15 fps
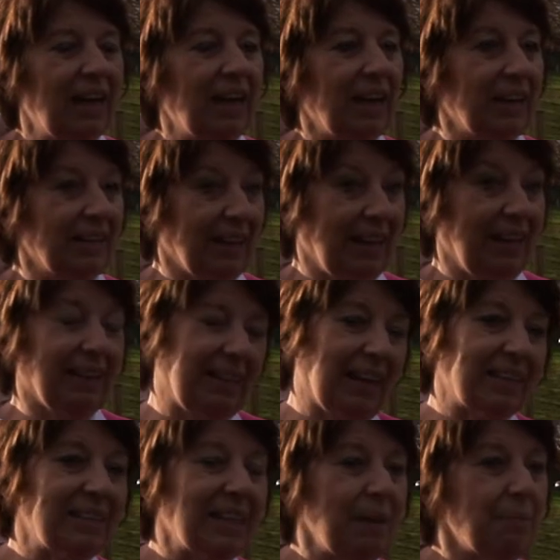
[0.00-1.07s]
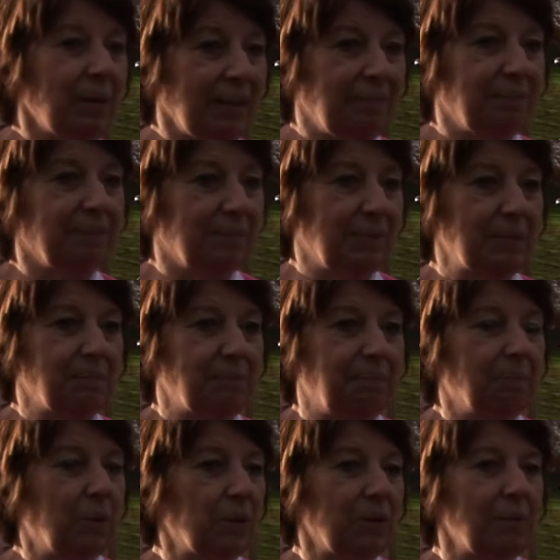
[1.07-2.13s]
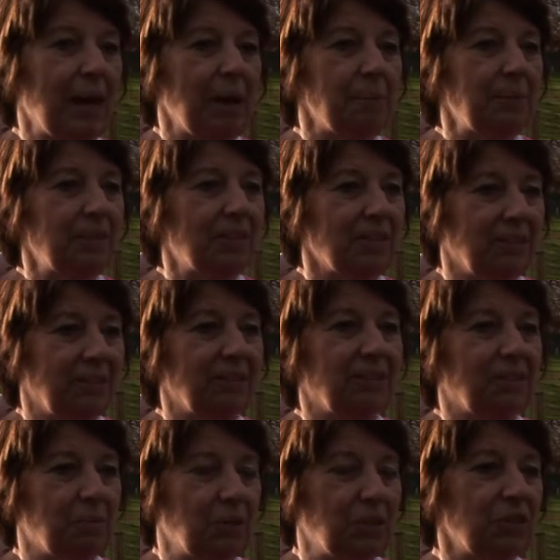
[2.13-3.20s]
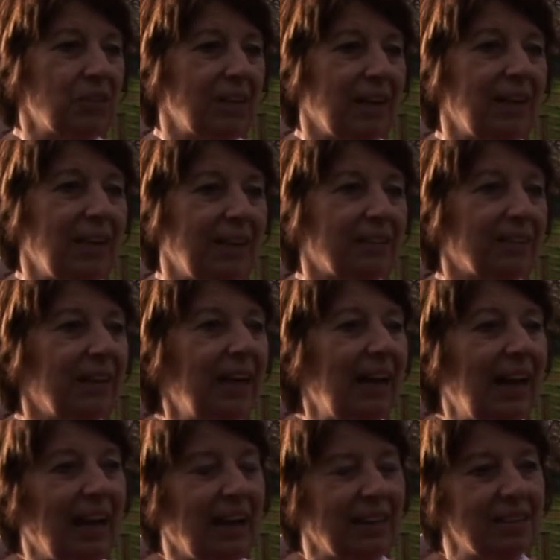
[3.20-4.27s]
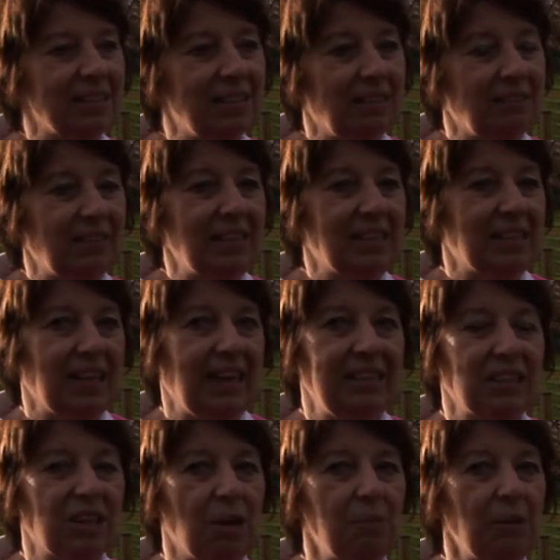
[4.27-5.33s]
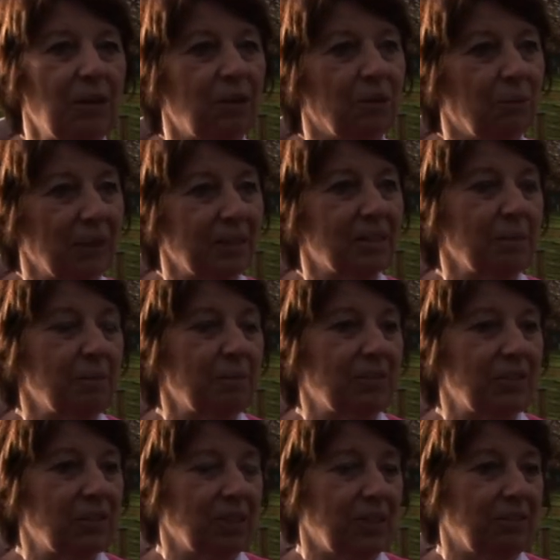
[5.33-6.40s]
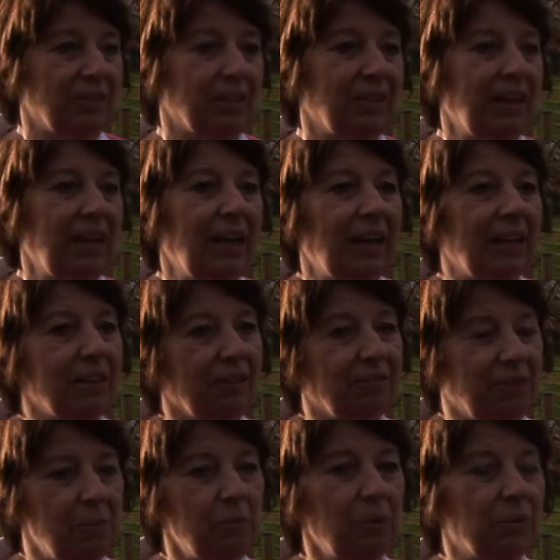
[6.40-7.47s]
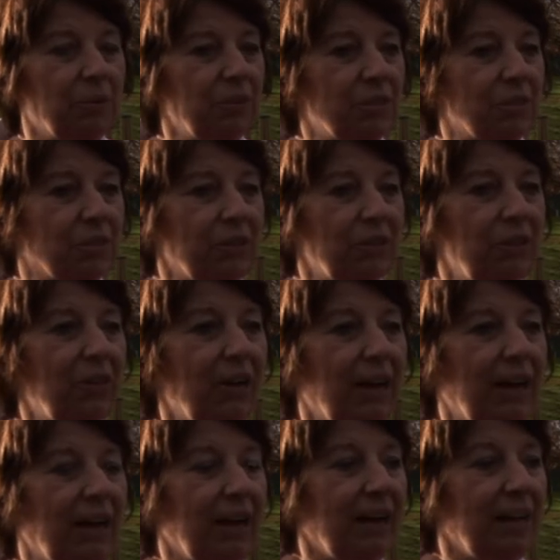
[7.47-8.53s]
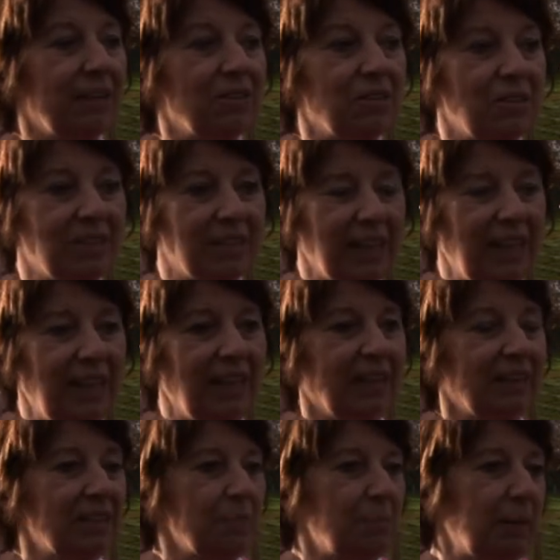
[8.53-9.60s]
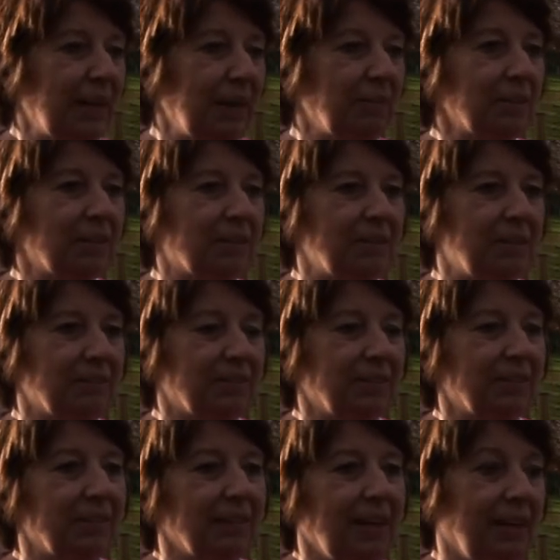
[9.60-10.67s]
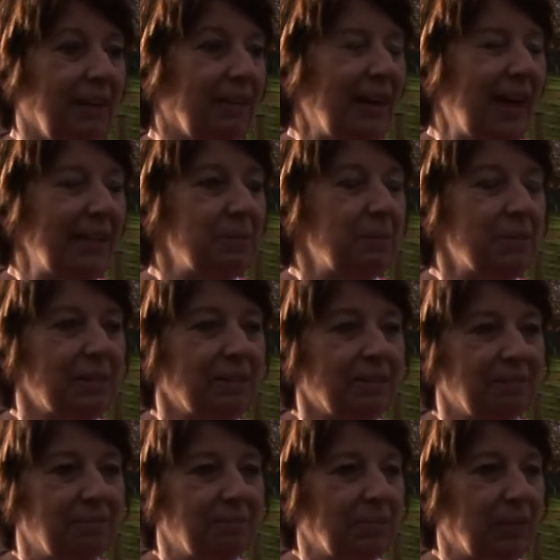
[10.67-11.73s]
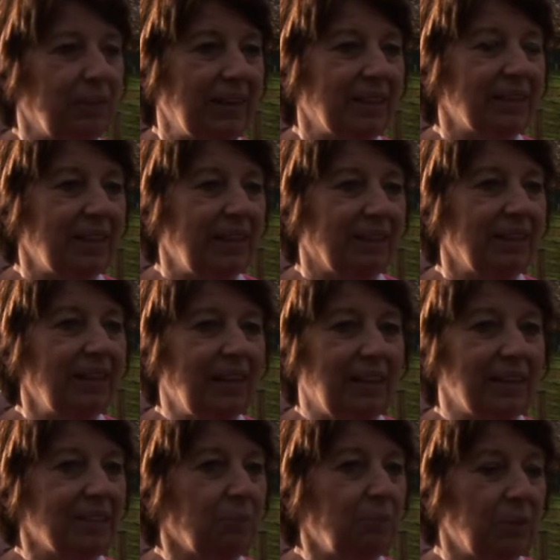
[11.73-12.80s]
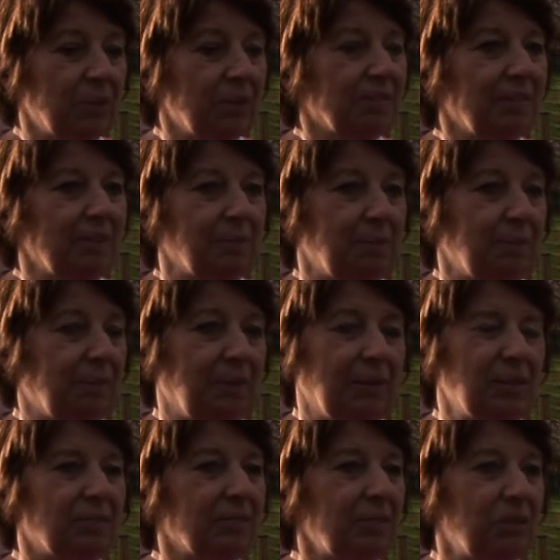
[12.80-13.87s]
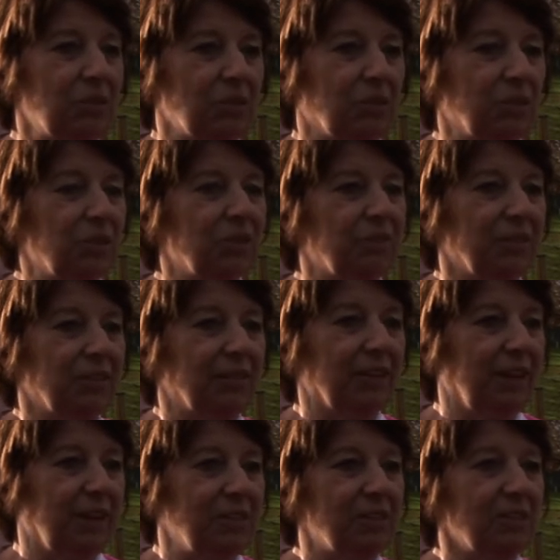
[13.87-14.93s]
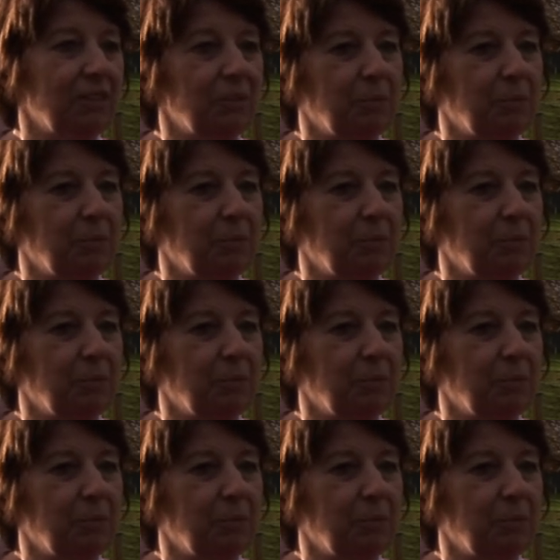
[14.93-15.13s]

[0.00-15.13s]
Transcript: And I, at that time, I was more than happy to, to produce that letter. And it's lovely today to come along with some of the children from Oakwood School uh, to see and to play with the different uh, items that are created here. It's a wonderful, wonderful resource for the council to